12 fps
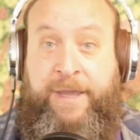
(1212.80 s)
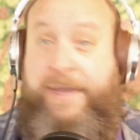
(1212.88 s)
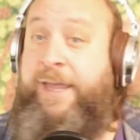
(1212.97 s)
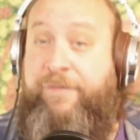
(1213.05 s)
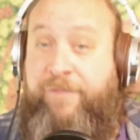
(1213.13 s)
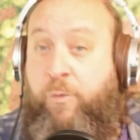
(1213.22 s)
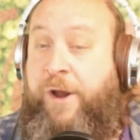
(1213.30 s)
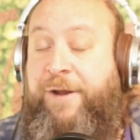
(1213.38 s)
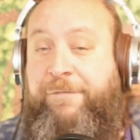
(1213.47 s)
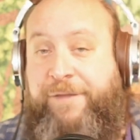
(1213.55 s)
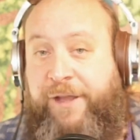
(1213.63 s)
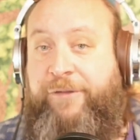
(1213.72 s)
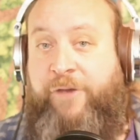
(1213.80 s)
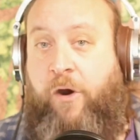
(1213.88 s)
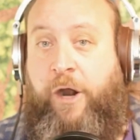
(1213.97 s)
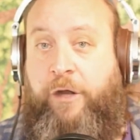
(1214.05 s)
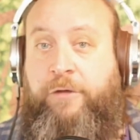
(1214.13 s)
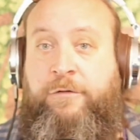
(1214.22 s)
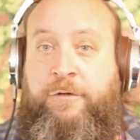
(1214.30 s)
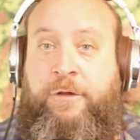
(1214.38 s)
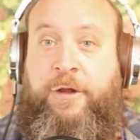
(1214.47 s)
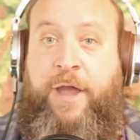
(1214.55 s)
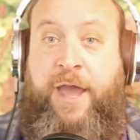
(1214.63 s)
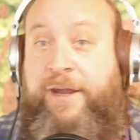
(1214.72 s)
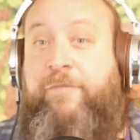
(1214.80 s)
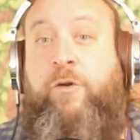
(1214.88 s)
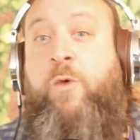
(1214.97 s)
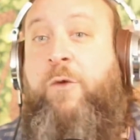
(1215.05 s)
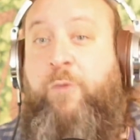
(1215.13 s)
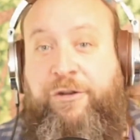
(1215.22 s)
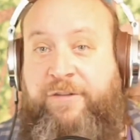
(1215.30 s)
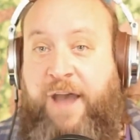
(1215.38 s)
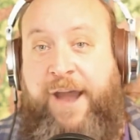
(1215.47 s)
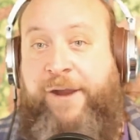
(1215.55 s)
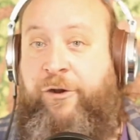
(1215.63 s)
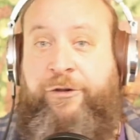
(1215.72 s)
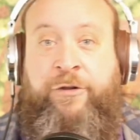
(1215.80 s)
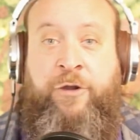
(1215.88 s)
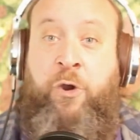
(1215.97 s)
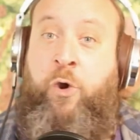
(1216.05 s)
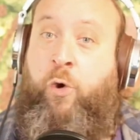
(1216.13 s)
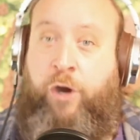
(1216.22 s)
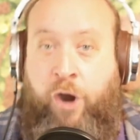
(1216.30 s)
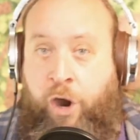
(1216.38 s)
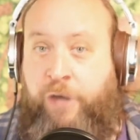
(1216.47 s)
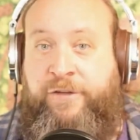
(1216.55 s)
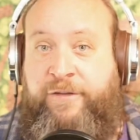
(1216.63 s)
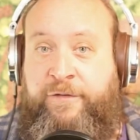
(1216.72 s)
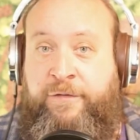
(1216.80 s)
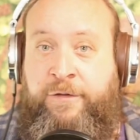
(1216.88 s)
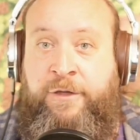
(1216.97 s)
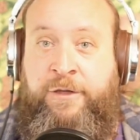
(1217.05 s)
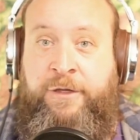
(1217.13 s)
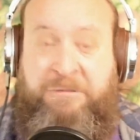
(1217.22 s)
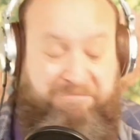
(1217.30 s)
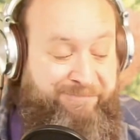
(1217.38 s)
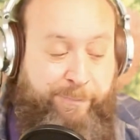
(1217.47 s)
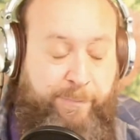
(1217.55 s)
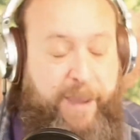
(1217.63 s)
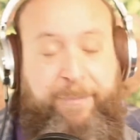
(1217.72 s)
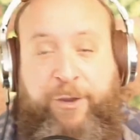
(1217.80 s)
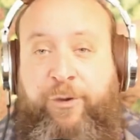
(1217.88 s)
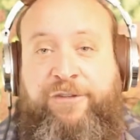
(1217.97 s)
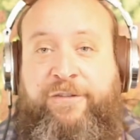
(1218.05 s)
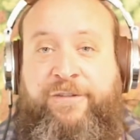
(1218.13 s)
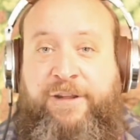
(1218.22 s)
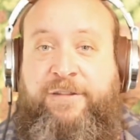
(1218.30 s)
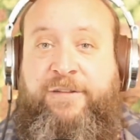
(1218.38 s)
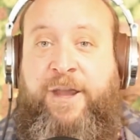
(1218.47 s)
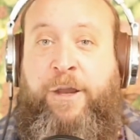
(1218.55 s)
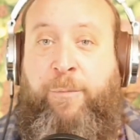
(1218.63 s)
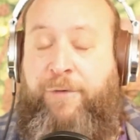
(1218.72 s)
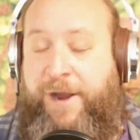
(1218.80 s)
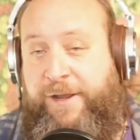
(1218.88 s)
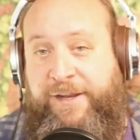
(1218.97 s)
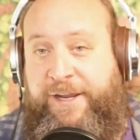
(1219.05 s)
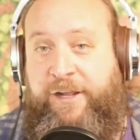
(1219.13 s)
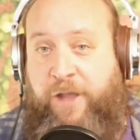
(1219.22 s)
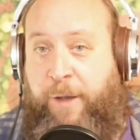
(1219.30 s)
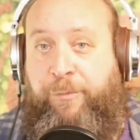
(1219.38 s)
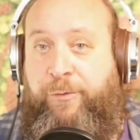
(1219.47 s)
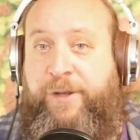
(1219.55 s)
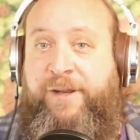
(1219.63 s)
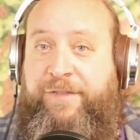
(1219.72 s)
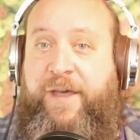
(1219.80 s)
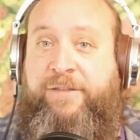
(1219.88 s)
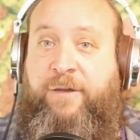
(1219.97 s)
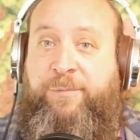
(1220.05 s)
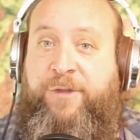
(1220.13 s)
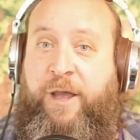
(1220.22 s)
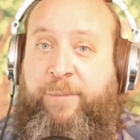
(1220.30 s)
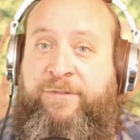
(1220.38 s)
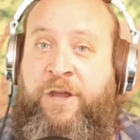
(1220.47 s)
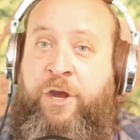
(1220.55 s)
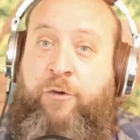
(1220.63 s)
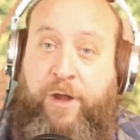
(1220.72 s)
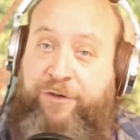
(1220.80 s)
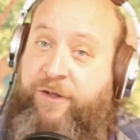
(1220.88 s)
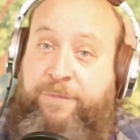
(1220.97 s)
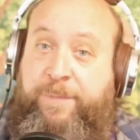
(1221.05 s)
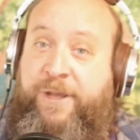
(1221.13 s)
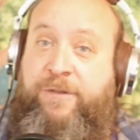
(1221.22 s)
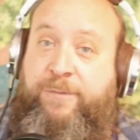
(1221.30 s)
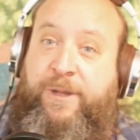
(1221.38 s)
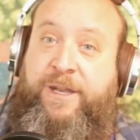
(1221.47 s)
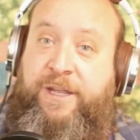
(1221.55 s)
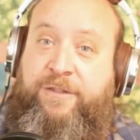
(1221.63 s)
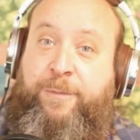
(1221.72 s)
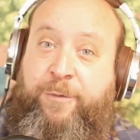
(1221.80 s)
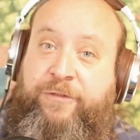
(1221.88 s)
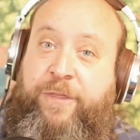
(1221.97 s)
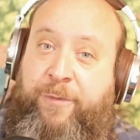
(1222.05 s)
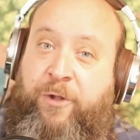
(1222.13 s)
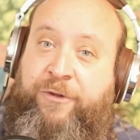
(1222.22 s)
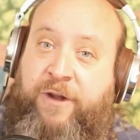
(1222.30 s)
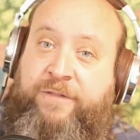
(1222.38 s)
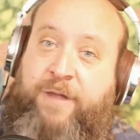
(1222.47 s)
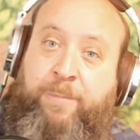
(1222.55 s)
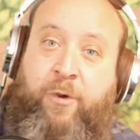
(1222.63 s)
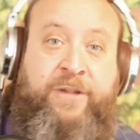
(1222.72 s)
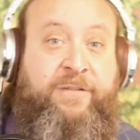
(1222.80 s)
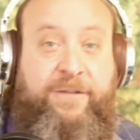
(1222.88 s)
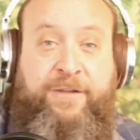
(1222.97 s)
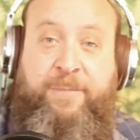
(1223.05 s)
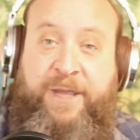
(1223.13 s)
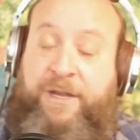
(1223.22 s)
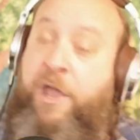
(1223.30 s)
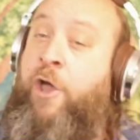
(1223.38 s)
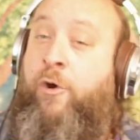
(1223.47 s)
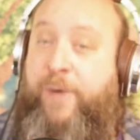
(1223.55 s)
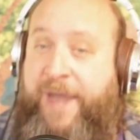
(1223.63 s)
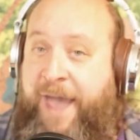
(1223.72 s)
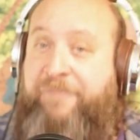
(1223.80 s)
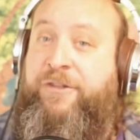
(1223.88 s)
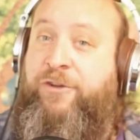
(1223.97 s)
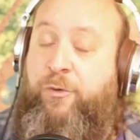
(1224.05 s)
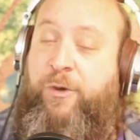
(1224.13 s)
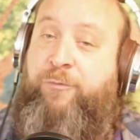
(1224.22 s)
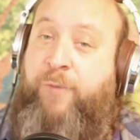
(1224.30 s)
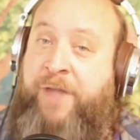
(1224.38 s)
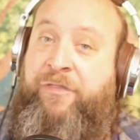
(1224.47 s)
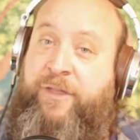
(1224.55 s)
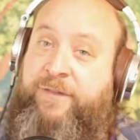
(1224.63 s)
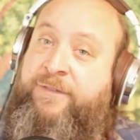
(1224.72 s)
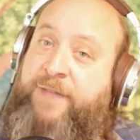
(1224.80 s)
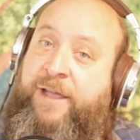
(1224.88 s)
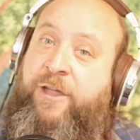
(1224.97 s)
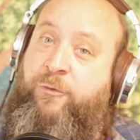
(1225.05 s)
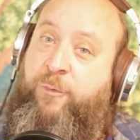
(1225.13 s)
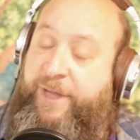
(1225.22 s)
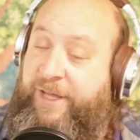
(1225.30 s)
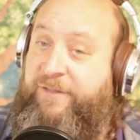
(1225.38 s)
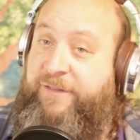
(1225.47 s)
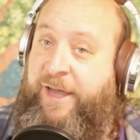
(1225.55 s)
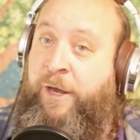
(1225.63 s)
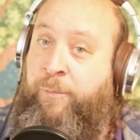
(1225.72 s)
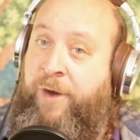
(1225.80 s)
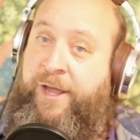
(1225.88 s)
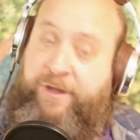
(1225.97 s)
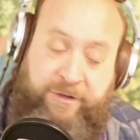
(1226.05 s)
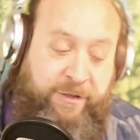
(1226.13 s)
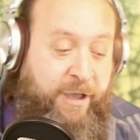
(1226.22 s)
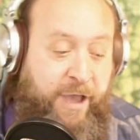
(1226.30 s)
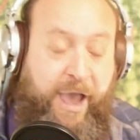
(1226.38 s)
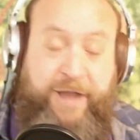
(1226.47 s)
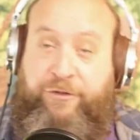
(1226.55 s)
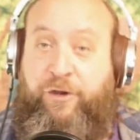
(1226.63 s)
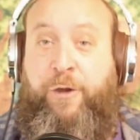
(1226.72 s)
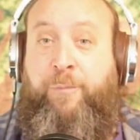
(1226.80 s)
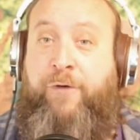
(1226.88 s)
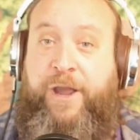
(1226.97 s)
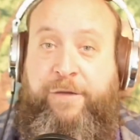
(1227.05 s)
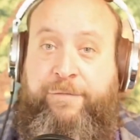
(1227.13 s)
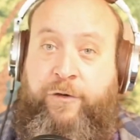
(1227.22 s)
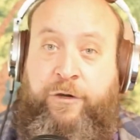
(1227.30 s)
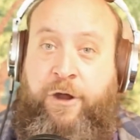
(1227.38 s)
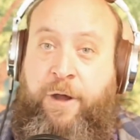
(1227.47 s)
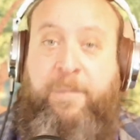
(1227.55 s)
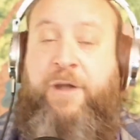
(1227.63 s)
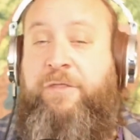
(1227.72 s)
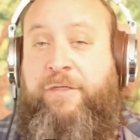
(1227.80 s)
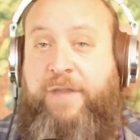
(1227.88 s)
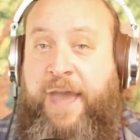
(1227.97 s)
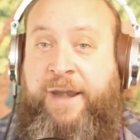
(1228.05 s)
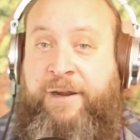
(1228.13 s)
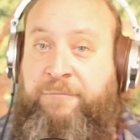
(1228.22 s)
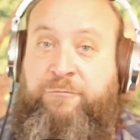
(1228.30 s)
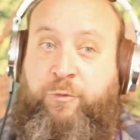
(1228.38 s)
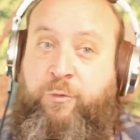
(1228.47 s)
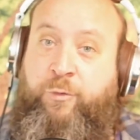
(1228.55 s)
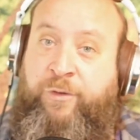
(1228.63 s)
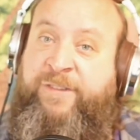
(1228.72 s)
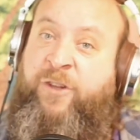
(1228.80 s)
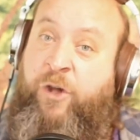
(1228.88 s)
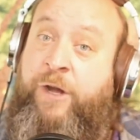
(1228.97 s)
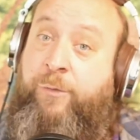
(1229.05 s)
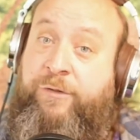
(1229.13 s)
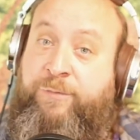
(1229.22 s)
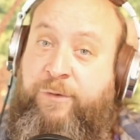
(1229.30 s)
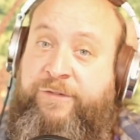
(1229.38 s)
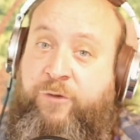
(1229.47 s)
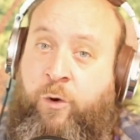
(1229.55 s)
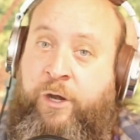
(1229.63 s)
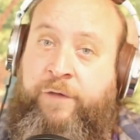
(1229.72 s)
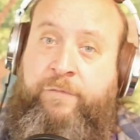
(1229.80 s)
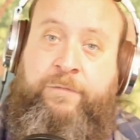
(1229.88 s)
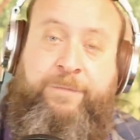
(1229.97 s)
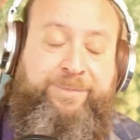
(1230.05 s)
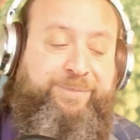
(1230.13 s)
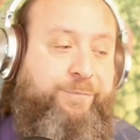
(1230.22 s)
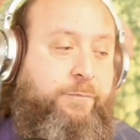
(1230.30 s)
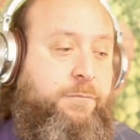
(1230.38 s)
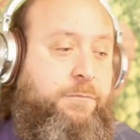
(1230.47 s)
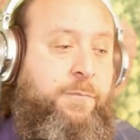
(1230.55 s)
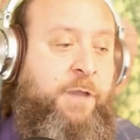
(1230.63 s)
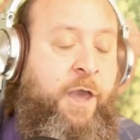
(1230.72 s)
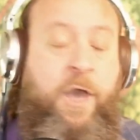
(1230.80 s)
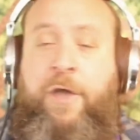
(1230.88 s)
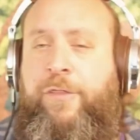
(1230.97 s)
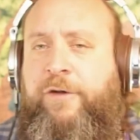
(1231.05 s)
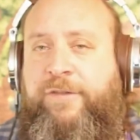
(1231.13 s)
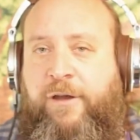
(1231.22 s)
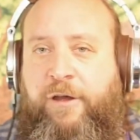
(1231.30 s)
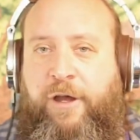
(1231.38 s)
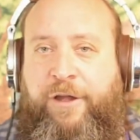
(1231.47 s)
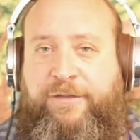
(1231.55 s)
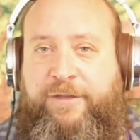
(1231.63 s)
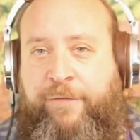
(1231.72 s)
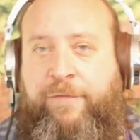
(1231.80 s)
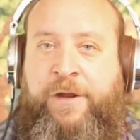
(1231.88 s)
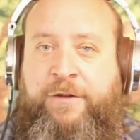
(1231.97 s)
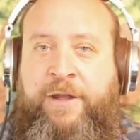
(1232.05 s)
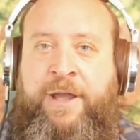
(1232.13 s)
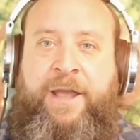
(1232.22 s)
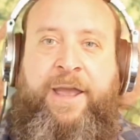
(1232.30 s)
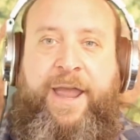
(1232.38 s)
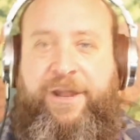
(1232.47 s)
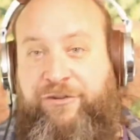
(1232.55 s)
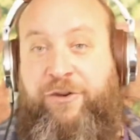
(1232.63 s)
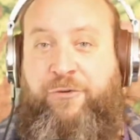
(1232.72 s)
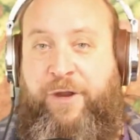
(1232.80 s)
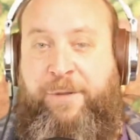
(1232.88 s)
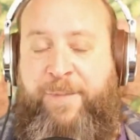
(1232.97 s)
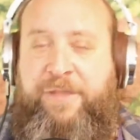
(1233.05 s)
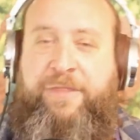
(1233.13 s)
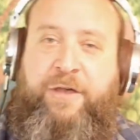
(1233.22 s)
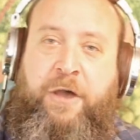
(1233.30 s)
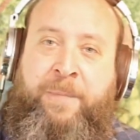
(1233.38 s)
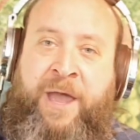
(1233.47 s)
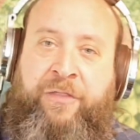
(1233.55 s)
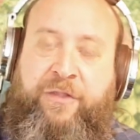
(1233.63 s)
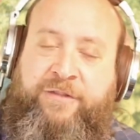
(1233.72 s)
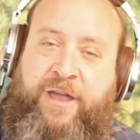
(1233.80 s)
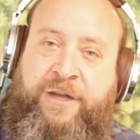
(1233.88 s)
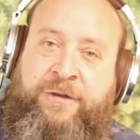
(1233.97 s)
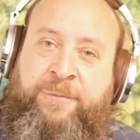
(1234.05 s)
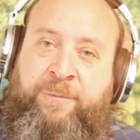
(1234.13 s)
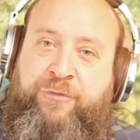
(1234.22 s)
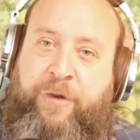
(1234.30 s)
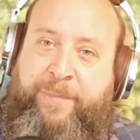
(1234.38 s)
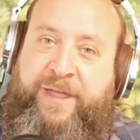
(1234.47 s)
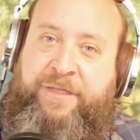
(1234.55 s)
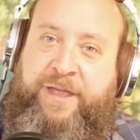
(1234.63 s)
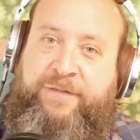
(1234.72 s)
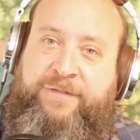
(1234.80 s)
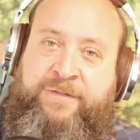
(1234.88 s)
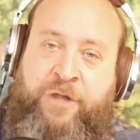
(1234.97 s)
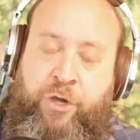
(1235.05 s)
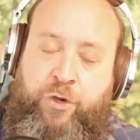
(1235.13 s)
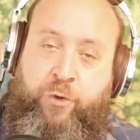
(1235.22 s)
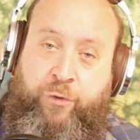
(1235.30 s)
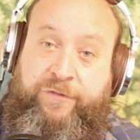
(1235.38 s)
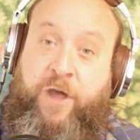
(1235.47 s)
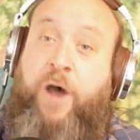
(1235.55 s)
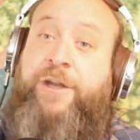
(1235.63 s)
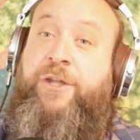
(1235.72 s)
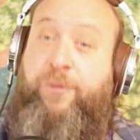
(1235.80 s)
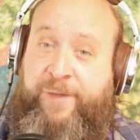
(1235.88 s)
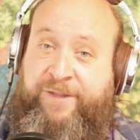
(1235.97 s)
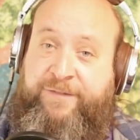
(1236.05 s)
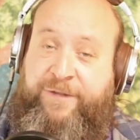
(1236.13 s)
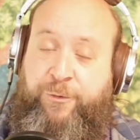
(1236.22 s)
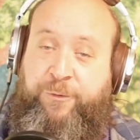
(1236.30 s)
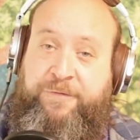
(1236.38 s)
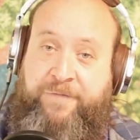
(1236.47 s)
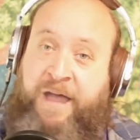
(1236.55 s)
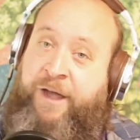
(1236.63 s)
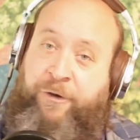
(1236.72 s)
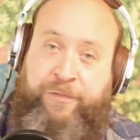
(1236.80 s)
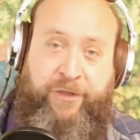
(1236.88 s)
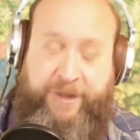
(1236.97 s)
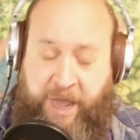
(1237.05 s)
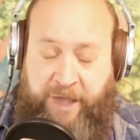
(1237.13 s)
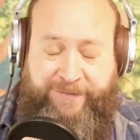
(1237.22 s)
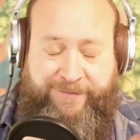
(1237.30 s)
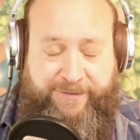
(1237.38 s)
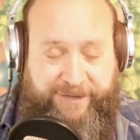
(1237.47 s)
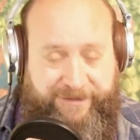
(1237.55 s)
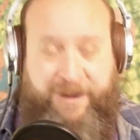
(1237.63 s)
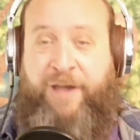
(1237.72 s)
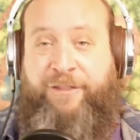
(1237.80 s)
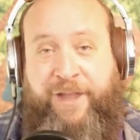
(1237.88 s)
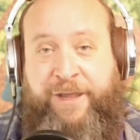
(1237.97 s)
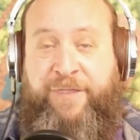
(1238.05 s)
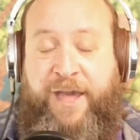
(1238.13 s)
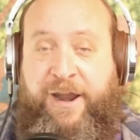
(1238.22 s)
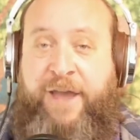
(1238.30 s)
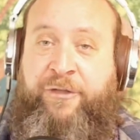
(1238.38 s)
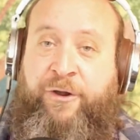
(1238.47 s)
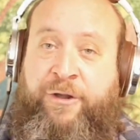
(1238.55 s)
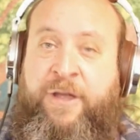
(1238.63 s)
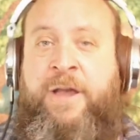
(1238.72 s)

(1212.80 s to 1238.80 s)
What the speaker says: Even when it feels hard. And even when we're tired or hurt, maybe we just need to take a break and heal up. We need that sometimes, right? Just because we need to push the boulder at some point doesn't mean we have to do it right this second. We can take a break. I took a break for a month and it was good. It was restorative. There's a different ancient Greek myth about the Titan Prometheus who taught humans to use fire. The gods did not like that either.